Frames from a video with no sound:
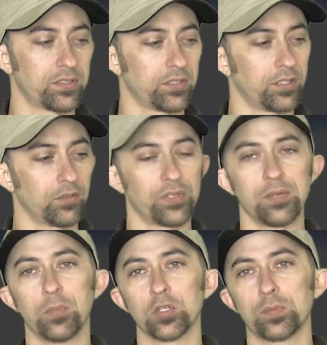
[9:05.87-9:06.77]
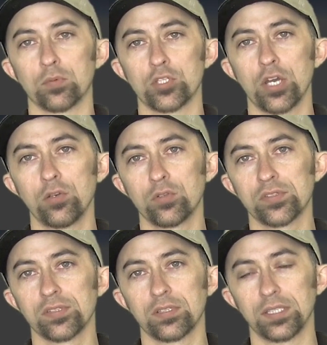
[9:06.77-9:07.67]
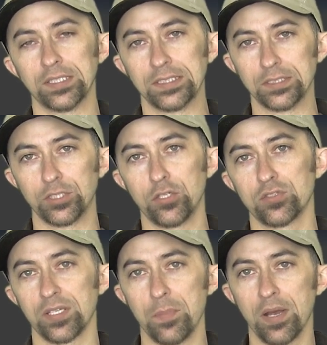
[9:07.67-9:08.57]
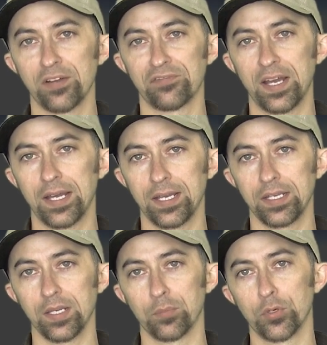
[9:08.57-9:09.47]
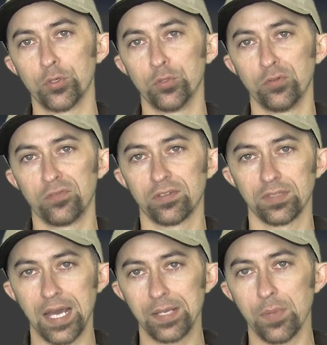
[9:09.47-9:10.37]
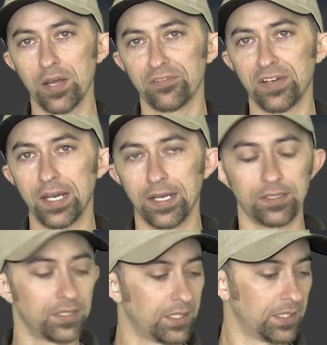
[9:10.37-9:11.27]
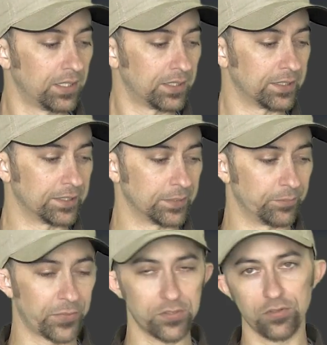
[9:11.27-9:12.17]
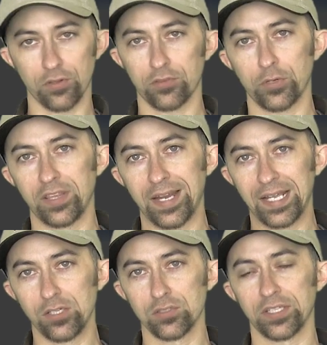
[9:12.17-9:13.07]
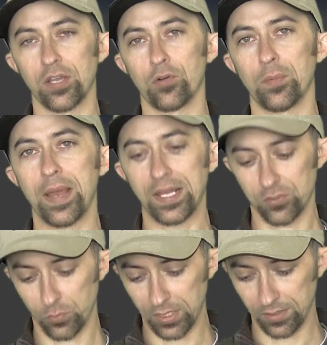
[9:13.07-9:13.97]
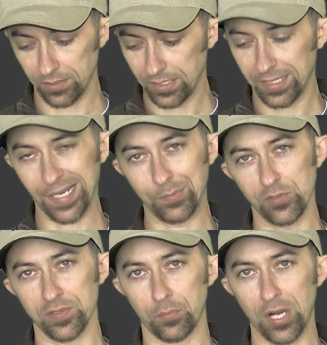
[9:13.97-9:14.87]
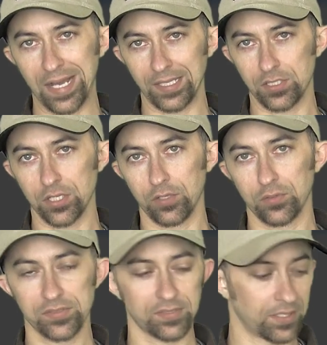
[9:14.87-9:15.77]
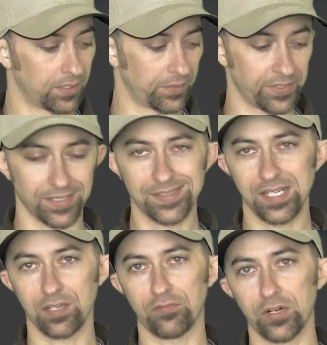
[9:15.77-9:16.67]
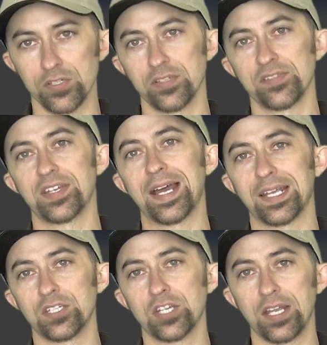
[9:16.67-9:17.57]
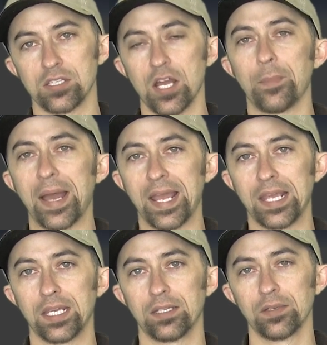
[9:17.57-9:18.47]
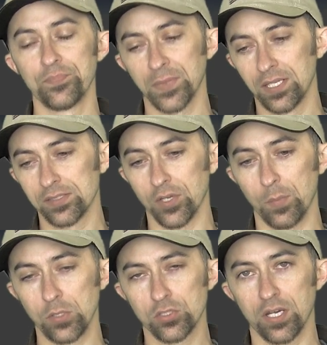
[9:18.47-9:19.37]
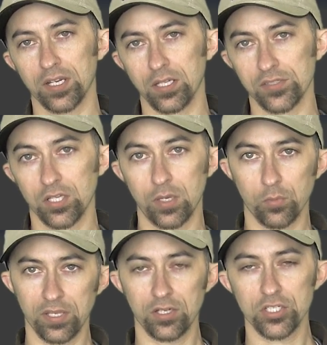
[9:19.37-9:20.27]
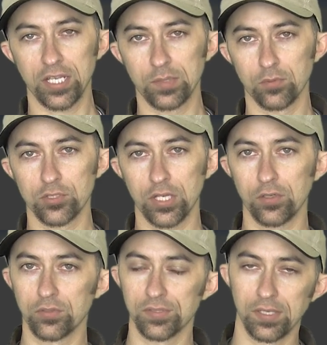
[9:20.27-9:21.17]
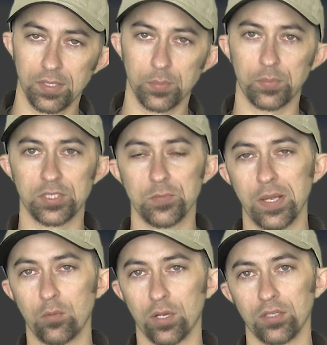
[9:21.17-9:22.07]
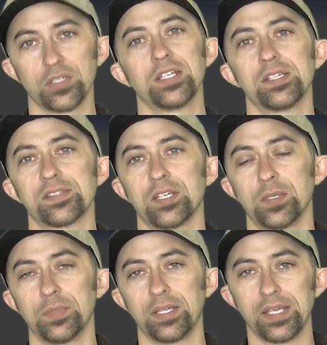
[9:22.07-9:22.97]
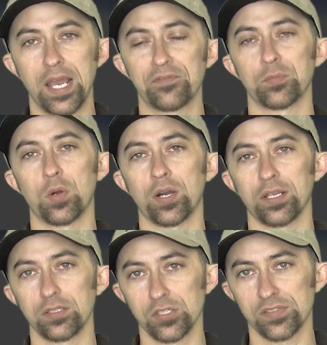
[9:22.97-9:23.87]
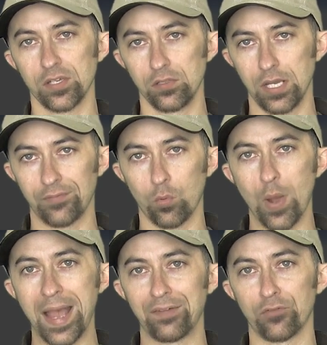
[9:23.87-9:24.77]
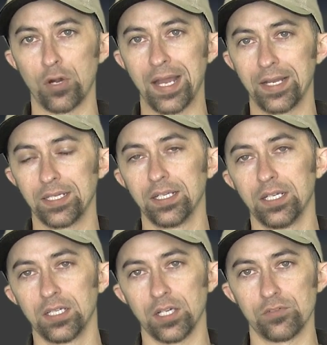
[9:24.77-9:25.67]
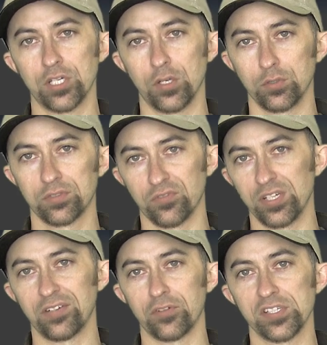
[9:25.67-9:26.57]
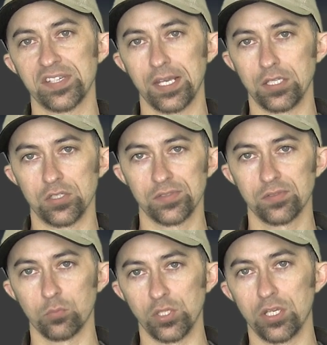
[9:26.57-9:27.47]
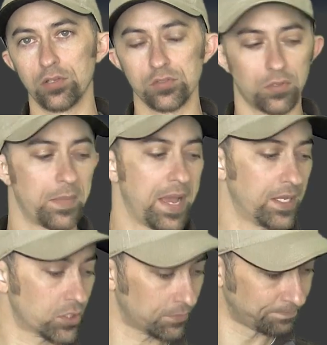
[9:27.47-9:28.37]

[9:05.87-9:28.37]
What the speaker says: You're going to need multiple chokes, usually modified, improved, light modified. Those are the 3 that I usually go to a match with. I'm using Briley chokes, the extended versions that I can change out by hand. So most shotguns come with interchangeable chokes, but you may want to look into some in the aftermarket just so you have a wide variety of chokes for different stages when you go to a match.